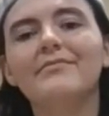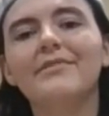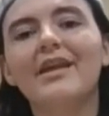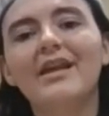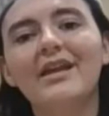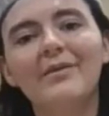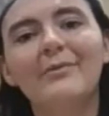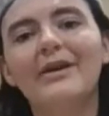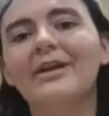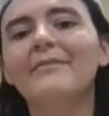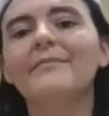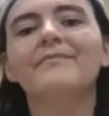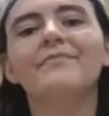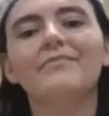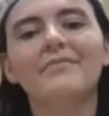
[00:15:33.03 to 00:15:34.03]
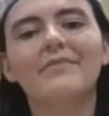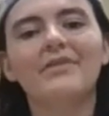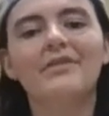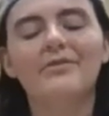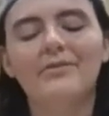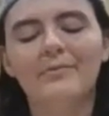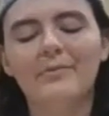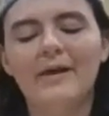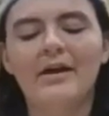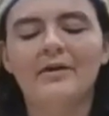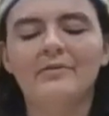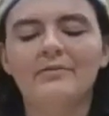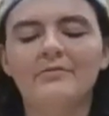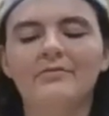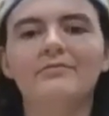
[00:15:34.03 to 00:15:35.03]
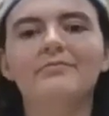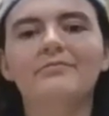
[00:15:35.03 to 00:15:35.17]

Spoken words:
Anyway, they're the round